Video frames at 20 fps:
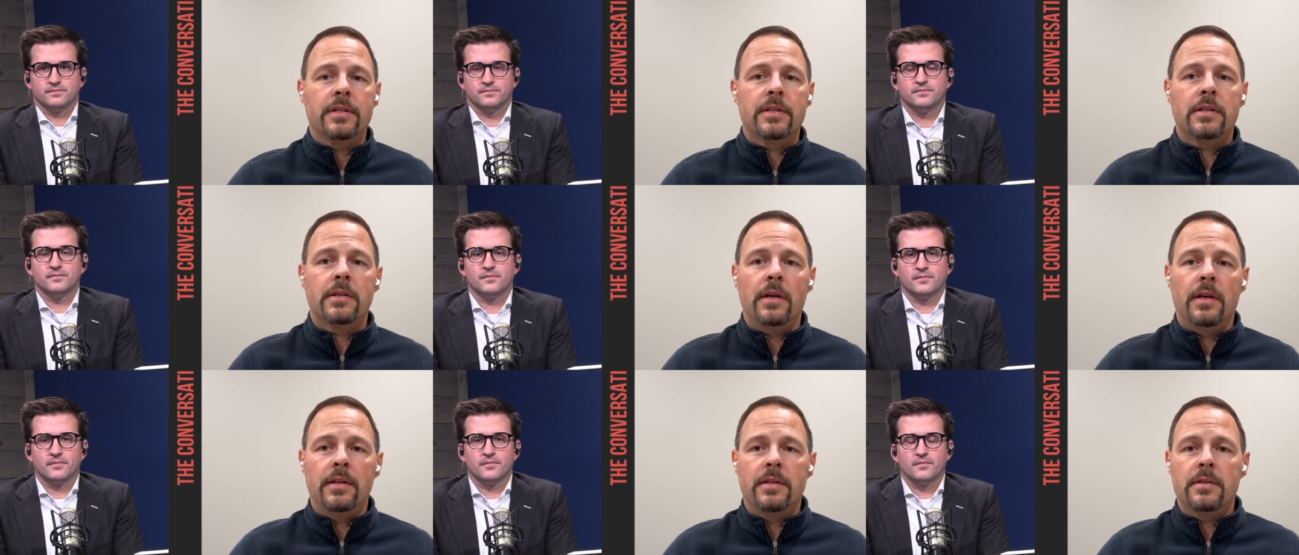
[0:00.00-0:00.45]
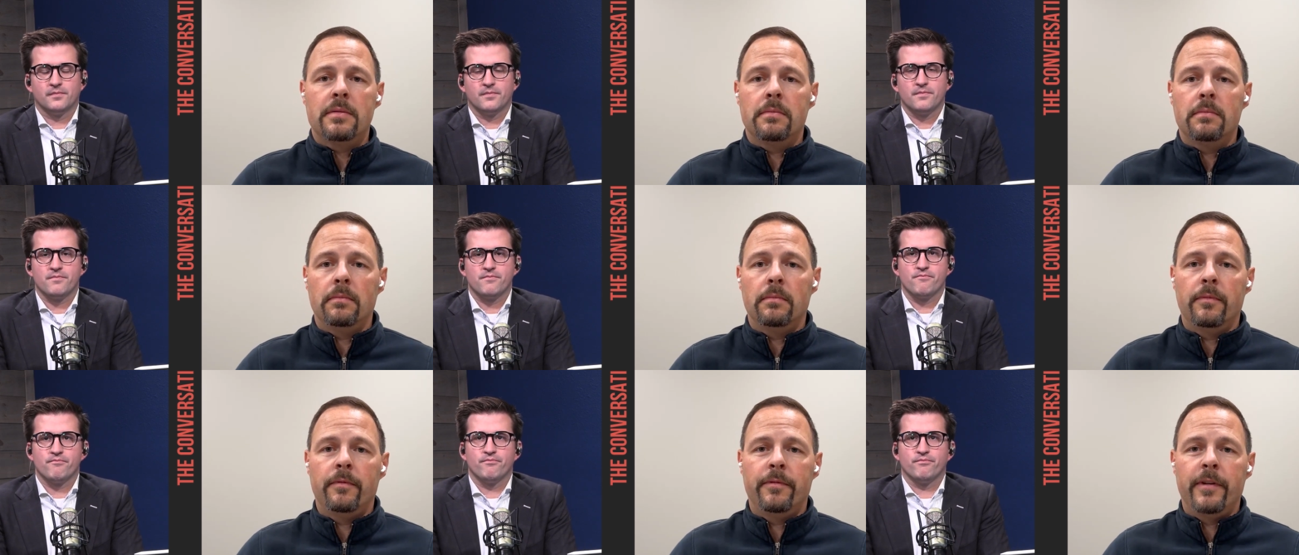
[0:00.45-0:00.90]
Speaker 1: It's
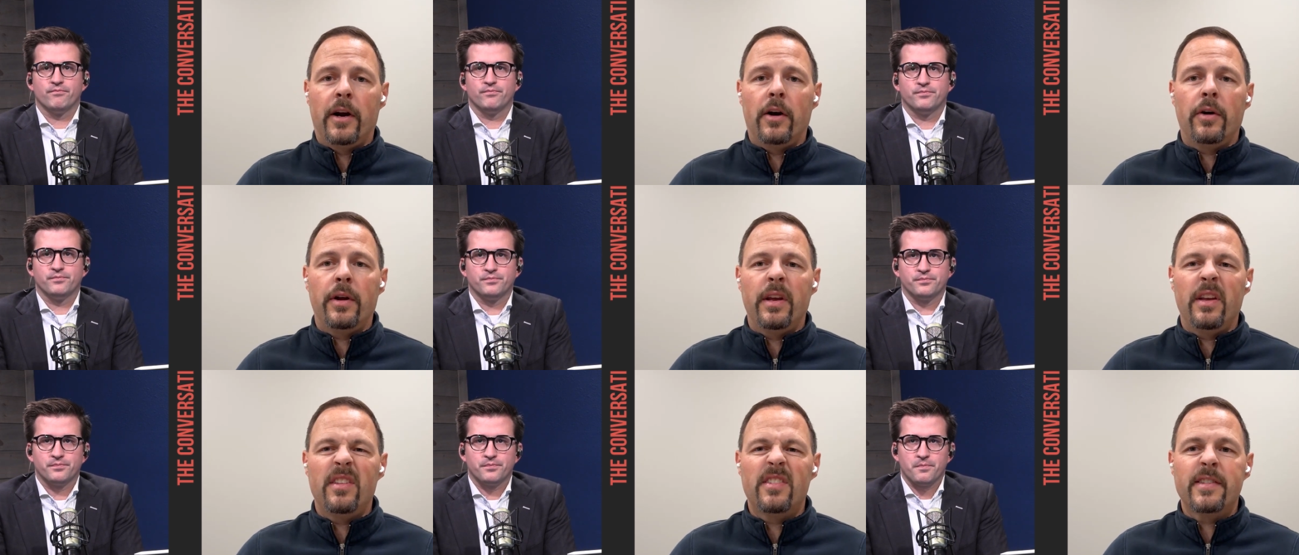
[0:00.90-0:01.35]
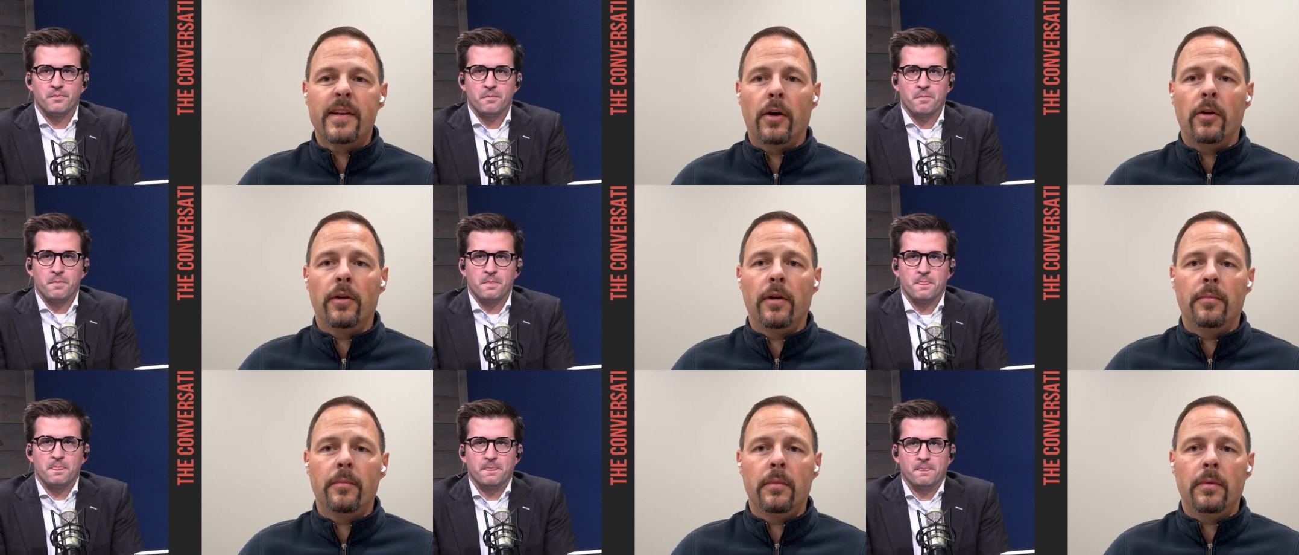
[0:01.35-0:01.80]
it's very
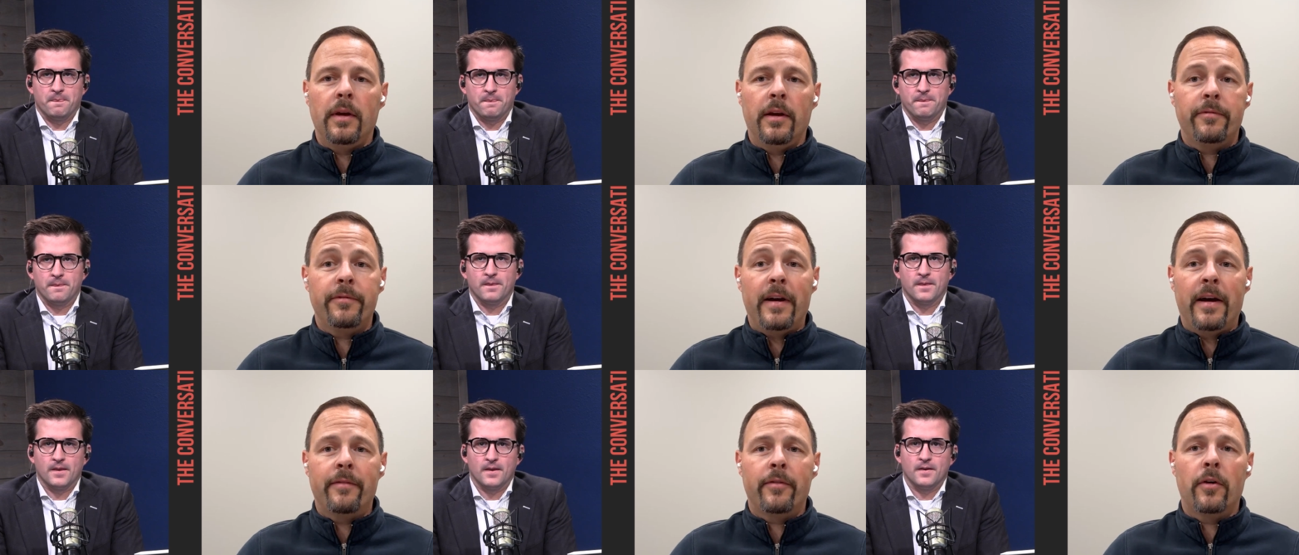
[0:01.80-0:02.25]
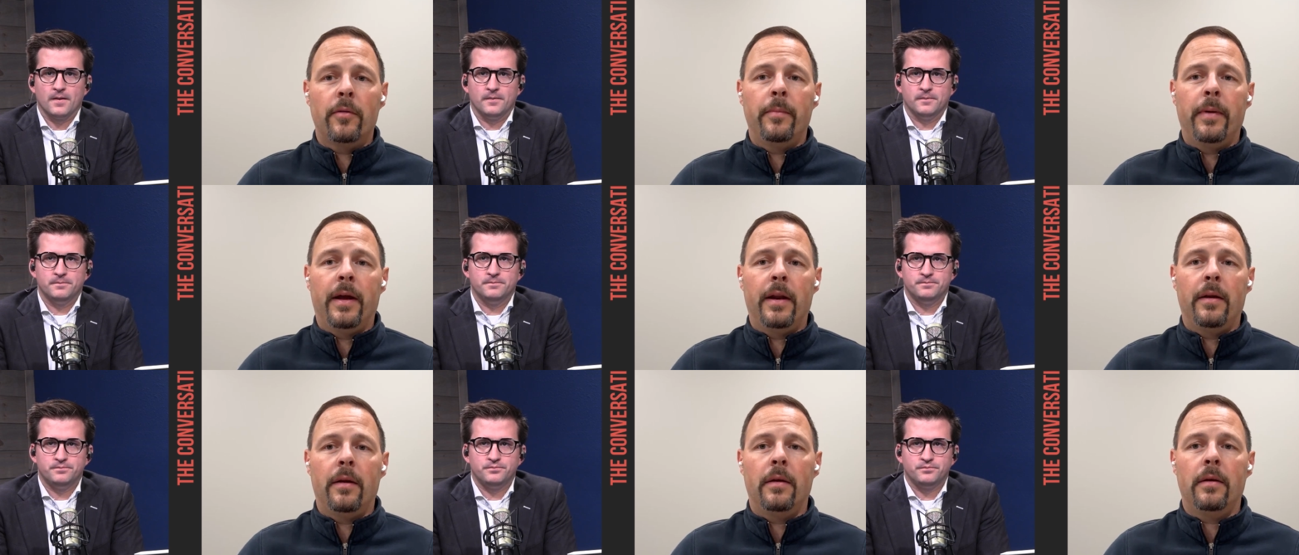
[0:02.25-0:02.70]
seldom, if
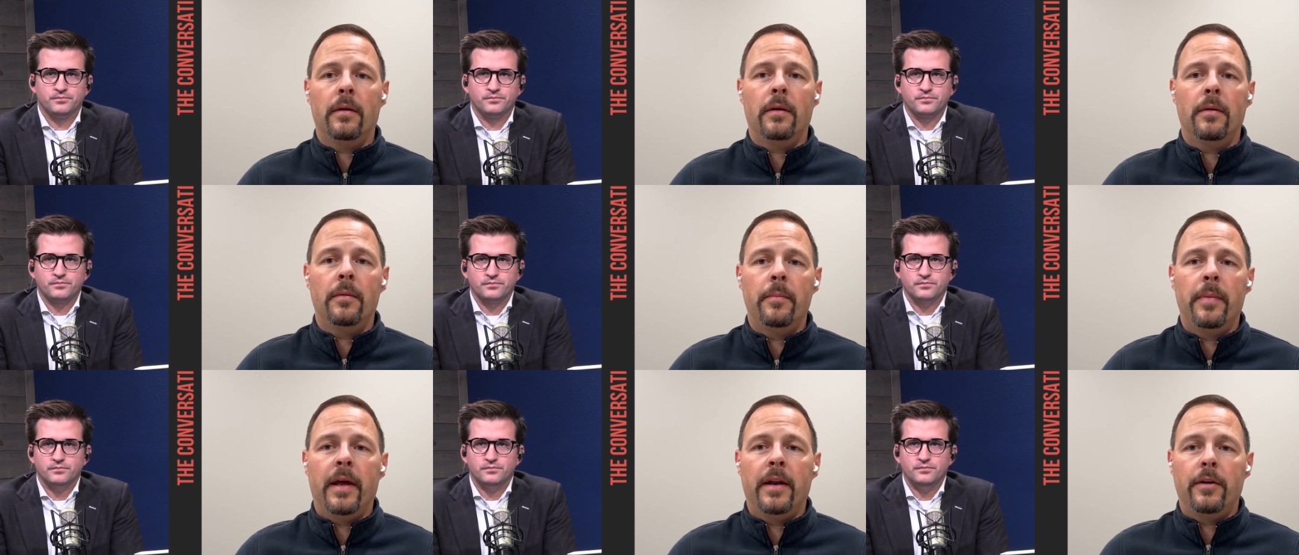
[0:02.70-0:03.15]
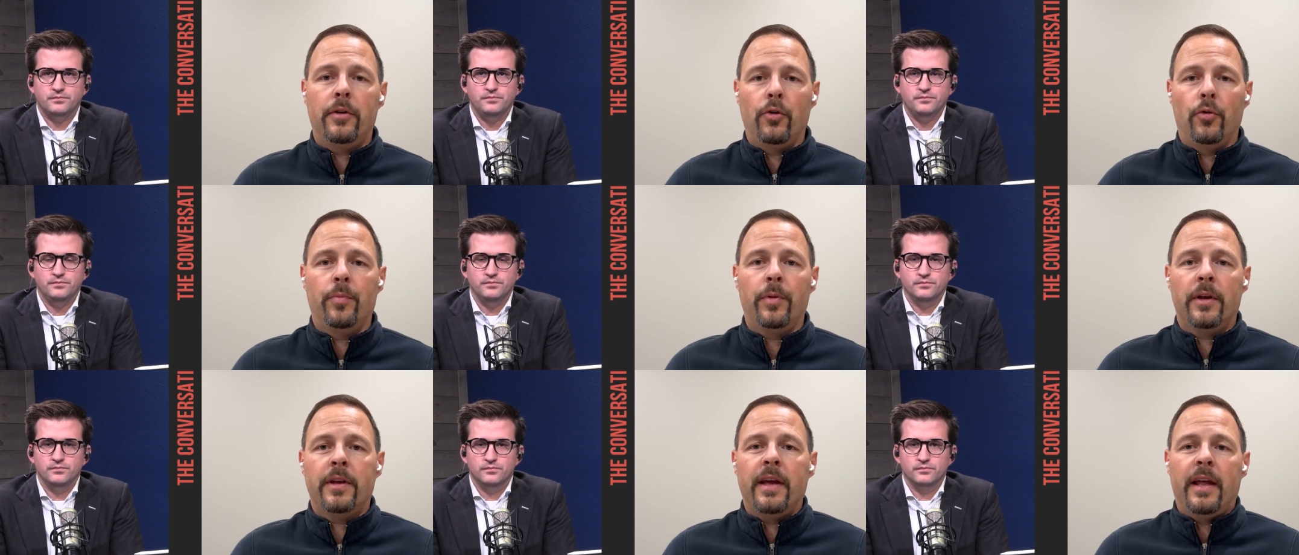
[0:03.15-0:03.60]
ever, been been
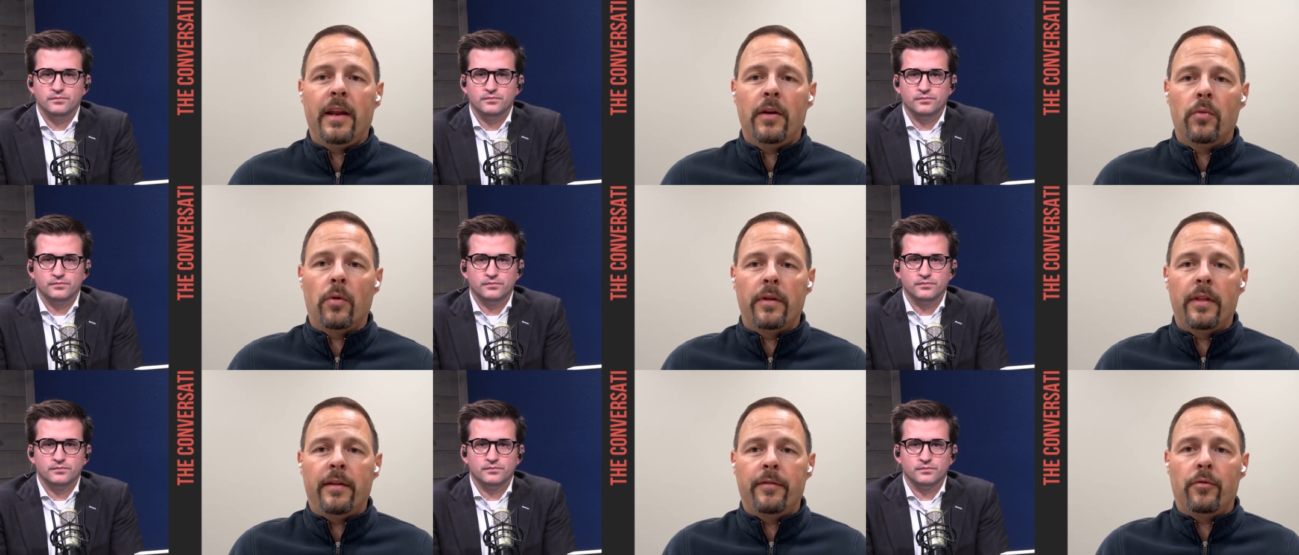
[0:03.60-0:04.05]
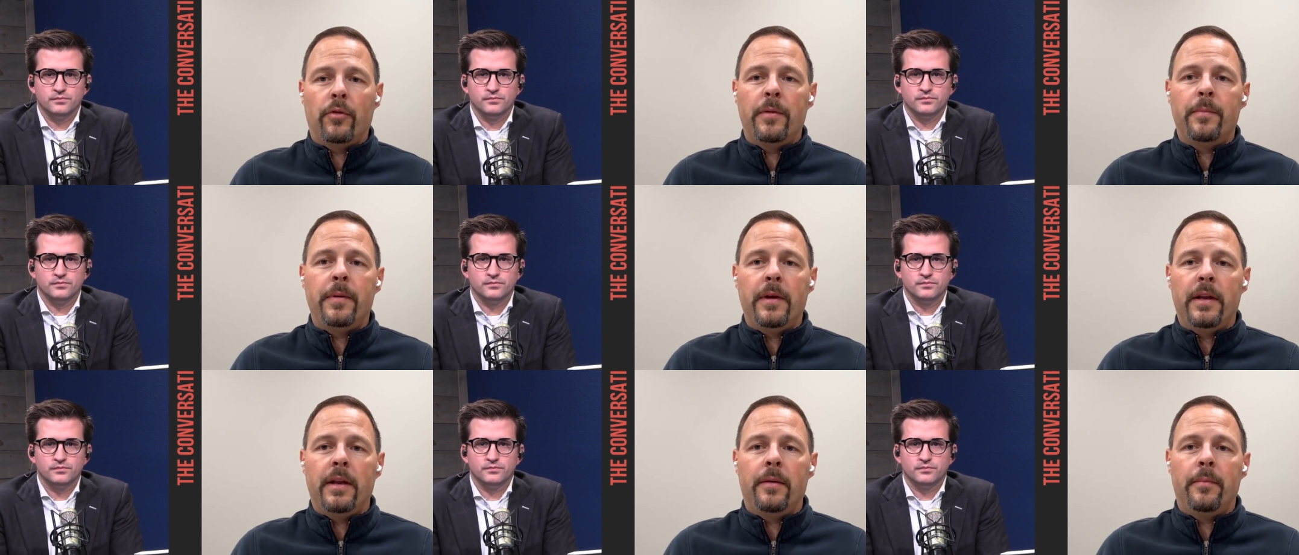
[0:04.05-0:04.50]
duplicated where they've
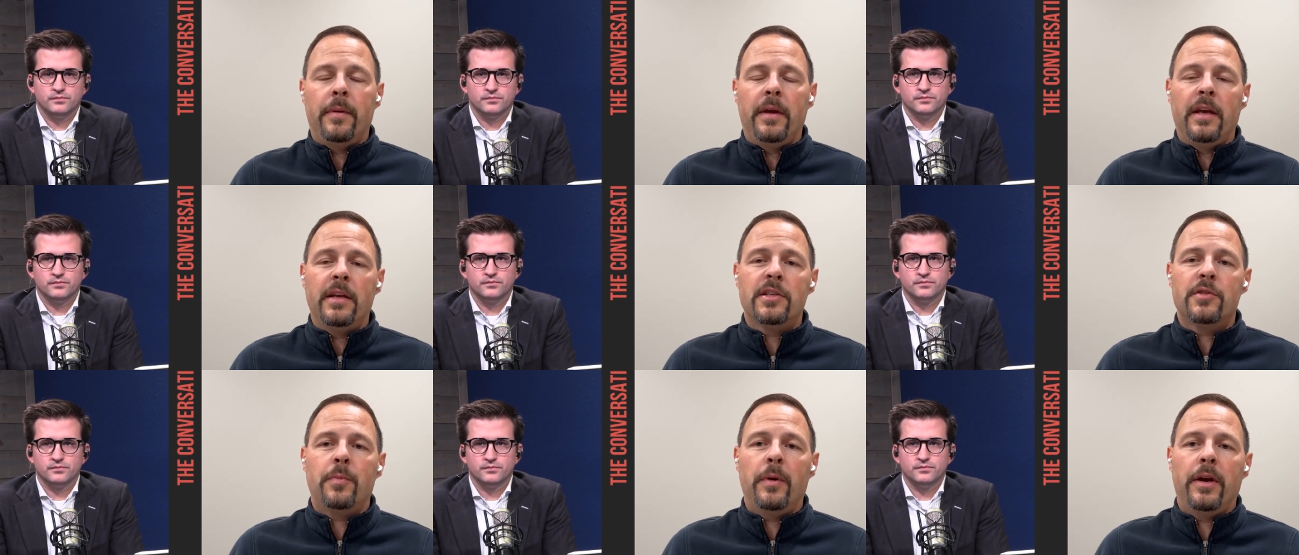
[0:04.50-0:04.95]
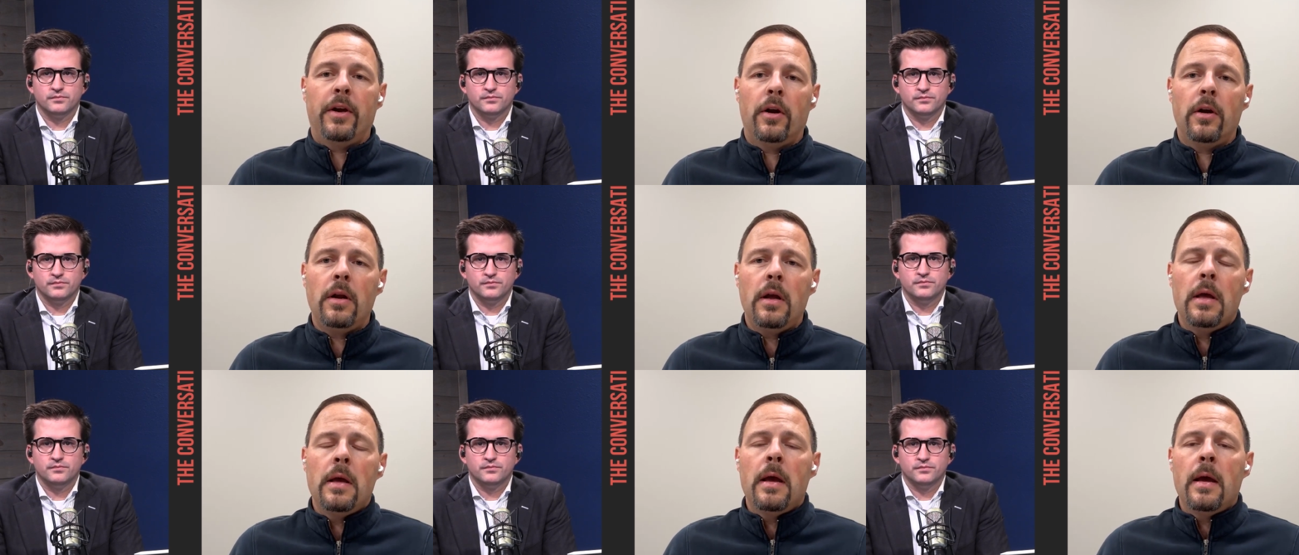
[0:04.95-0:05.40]
repeated being
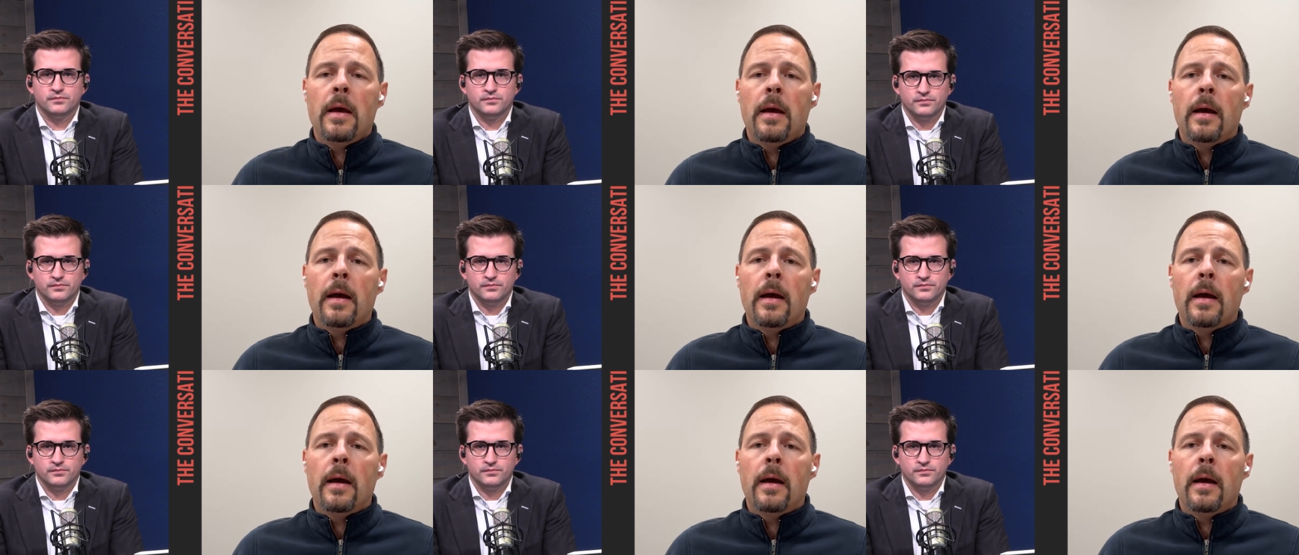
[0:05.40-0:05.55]
Speaker.